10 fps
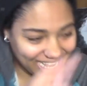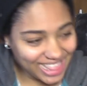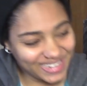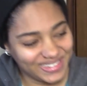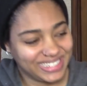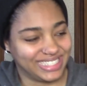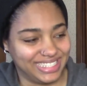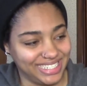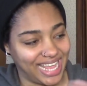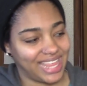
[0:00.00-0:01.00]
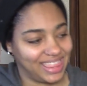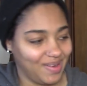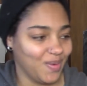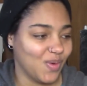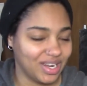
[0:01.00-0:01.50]
I literally just sat
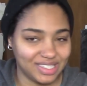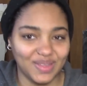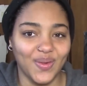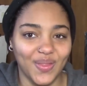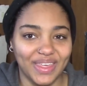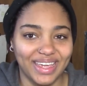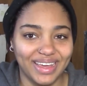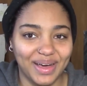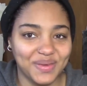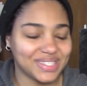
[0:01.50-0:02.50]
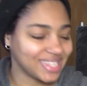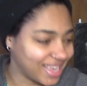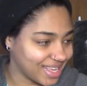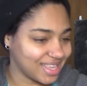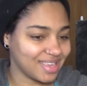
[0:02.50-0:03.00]
there and watched the whole thing. I was
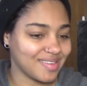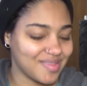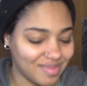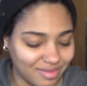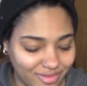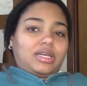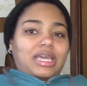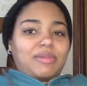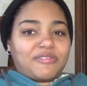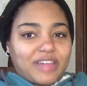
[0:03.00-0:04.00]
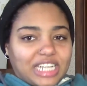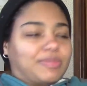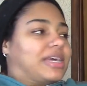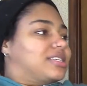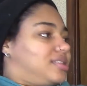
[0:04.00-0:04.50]
like, yo. Gave me
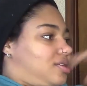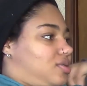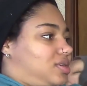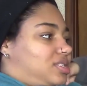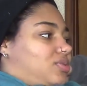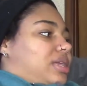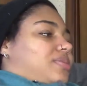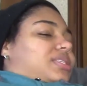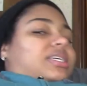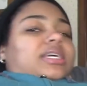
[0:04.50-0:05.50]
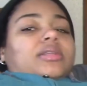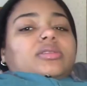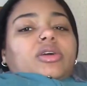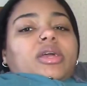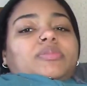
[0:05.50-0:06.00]
flashbacks though to when I was a kid.
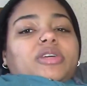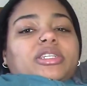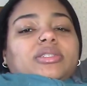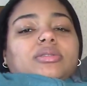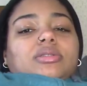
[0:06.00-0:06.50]
Sorry, I'm stretching.